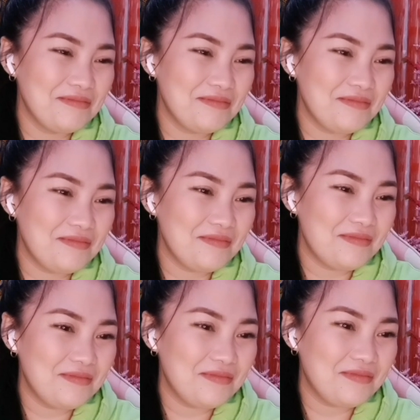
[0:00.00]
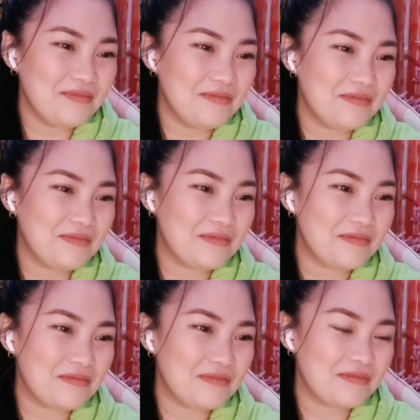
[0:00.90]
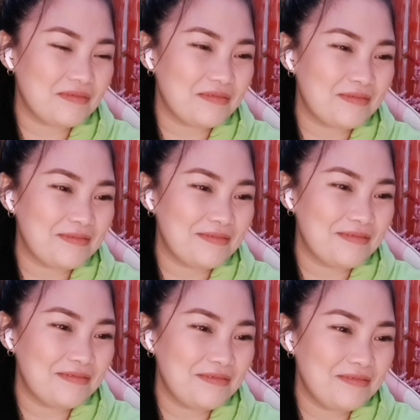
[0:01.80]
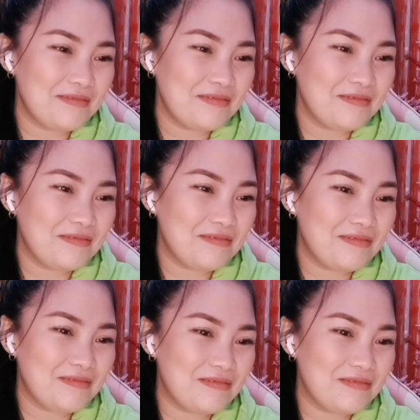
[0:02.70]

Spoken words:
(silent)